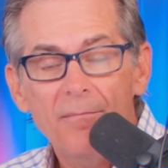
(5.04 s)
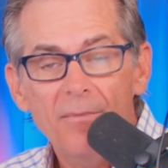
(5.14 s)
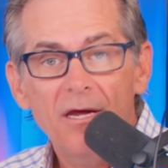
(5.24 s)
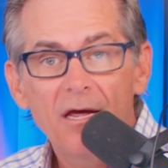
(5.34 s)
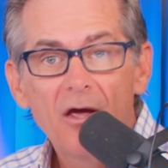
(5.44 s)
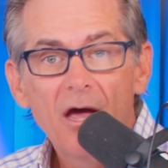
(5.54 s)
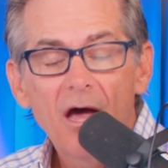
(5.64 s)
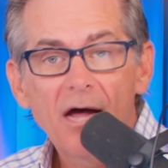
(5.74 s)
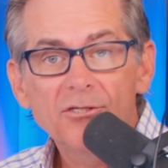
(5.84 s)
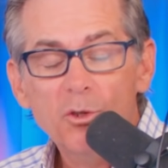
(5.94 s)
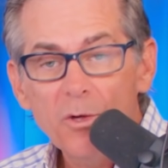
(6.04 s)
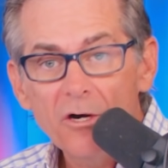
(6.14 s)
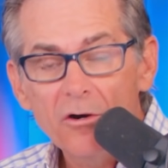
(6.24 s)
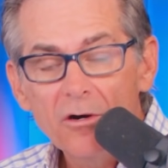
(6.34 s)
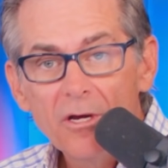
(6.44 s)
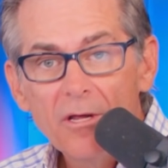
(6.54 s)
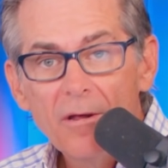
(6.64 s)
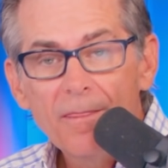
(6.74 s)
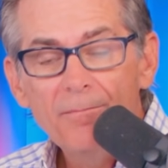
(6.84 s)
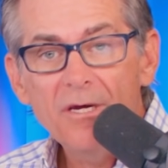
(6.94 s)
me on Twitter
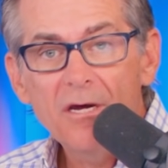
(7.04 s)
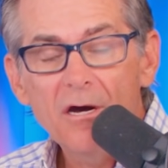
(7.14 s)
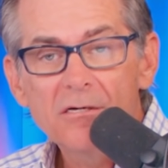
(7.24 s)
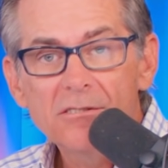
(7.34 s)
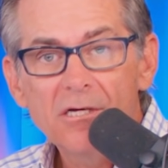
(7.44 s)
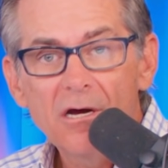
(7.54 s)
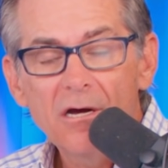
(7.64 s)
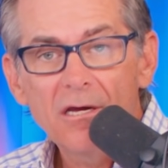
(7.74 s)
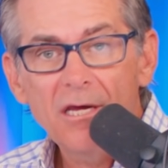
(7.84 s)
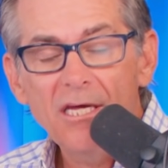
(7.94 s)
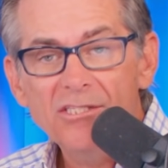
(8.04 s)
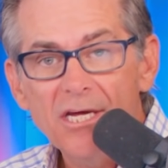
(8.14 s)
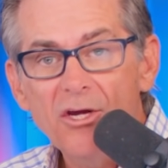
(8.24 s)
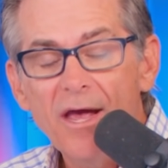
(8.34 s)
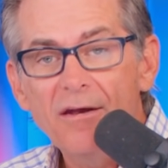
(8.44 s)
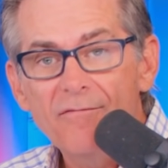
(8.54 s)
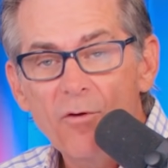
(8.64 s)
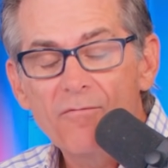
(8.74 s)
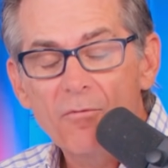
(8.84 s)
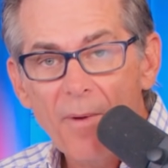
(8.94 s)
because uh, he said you had to
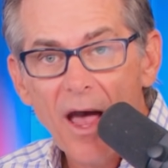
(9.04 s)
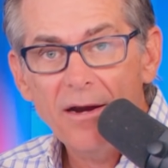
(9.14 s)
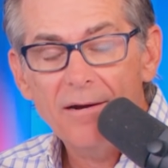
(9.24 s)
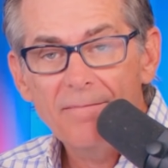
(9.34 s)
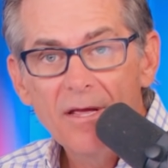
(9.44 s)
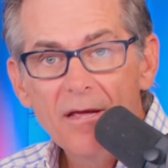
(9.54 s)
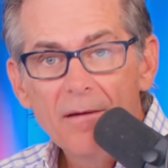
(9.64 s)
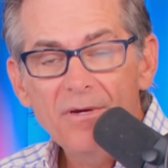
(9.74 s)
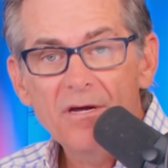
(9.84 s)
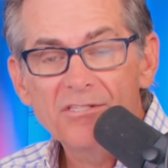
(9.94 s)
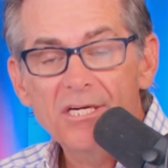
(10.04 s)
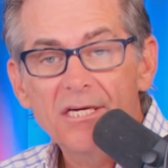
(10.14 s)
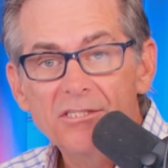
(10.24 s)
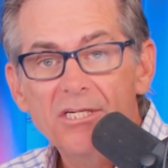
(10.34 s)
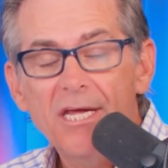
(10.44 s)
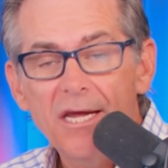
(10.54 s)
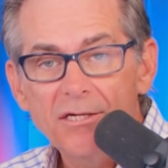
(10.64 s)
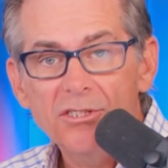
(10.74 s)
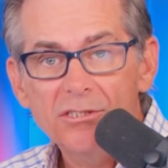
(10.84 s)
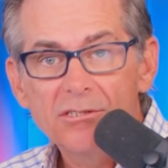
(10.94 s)
vote for Biden because of kids in
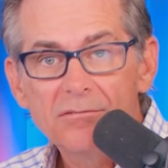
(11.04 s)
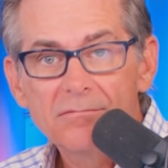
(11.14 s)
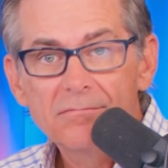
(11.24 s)
cages.